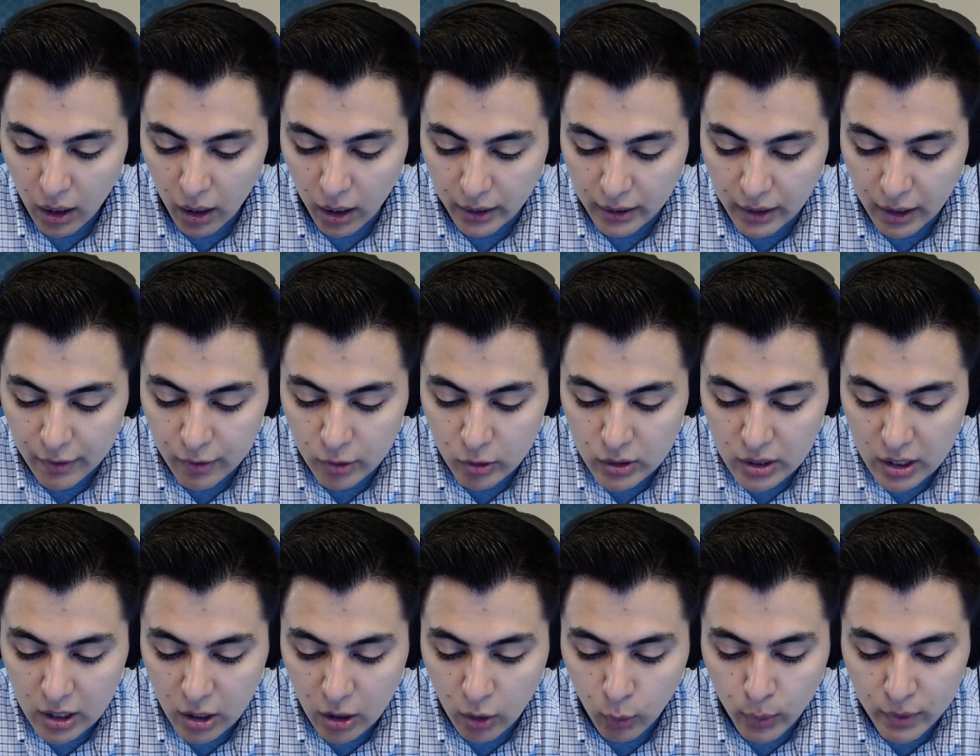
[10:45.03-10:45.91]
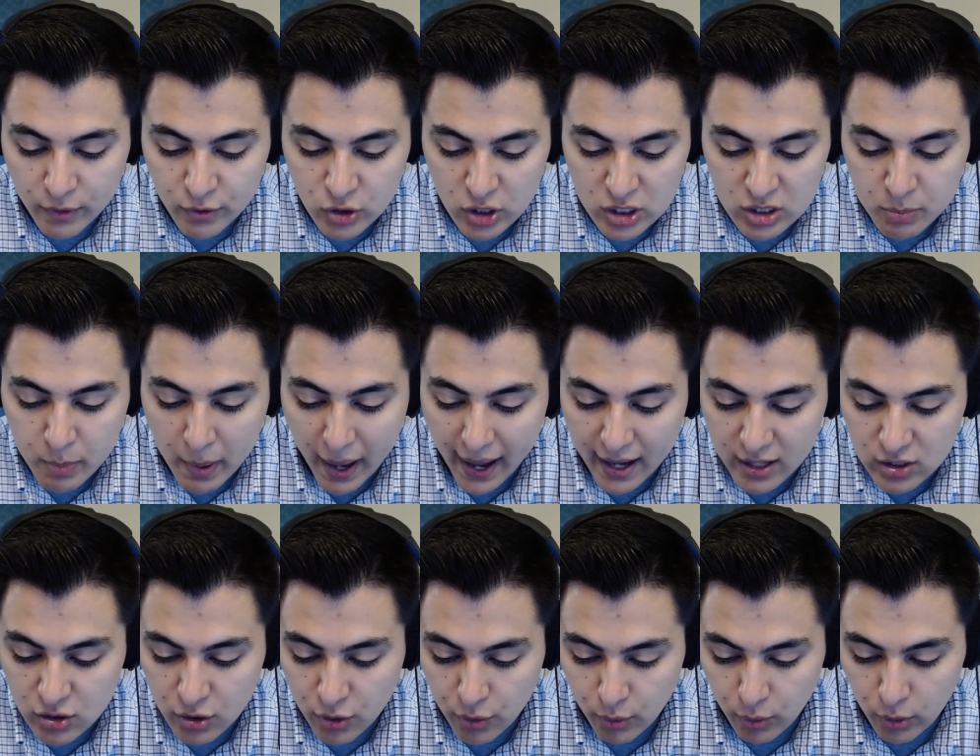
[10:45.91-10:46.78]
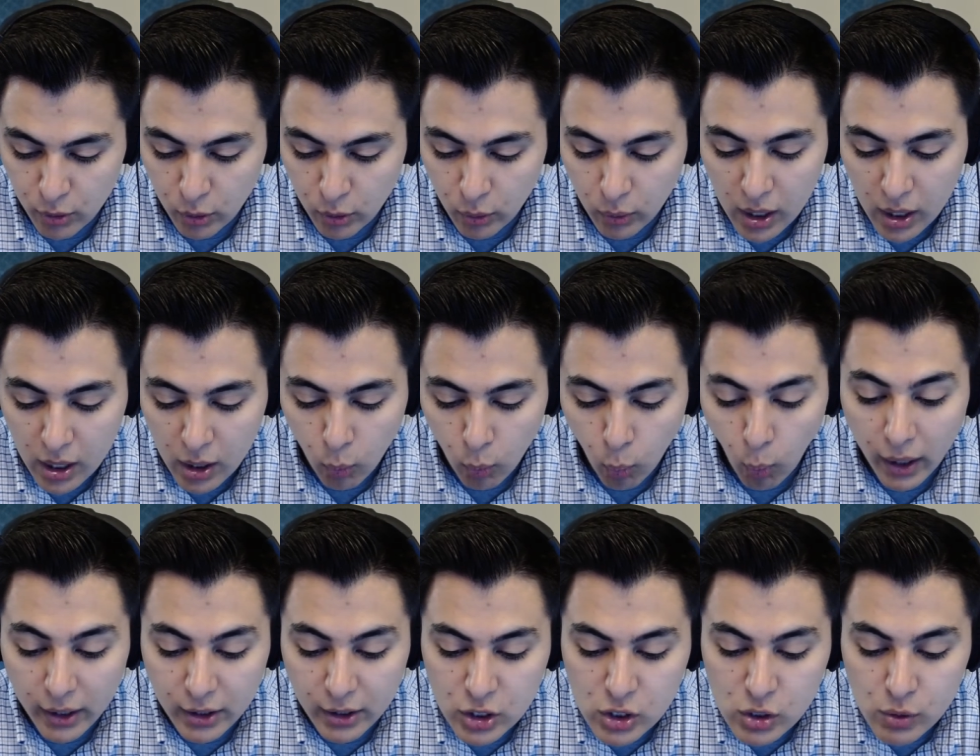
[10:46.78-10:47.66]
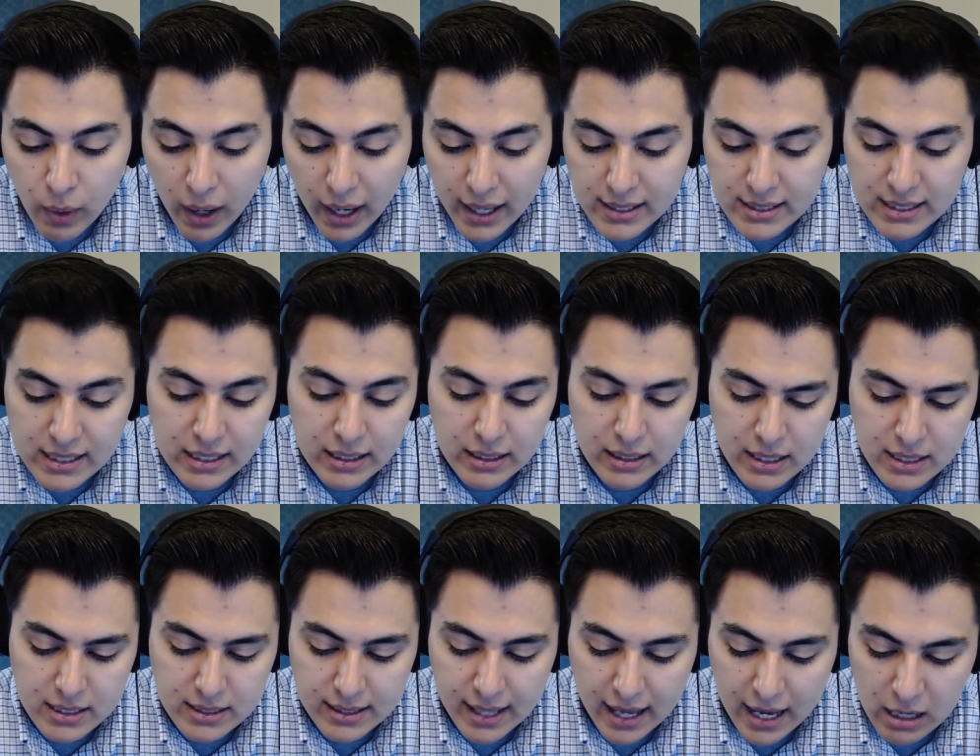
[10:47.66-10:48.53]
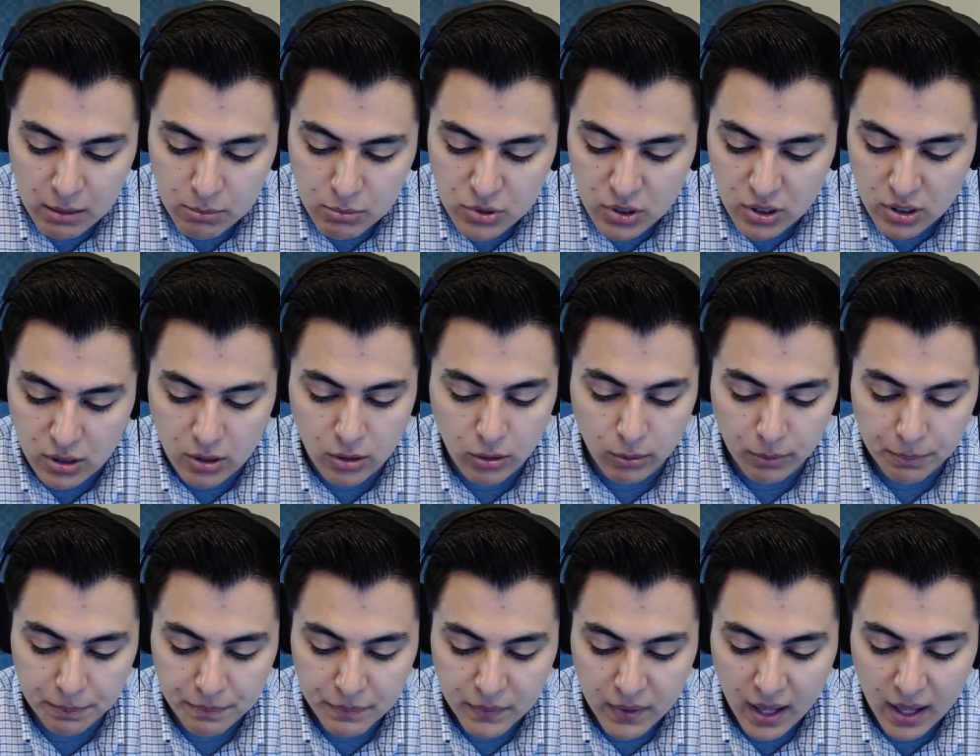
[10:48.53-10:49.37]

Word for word: Another year we've just passed through. What new ideas came to you?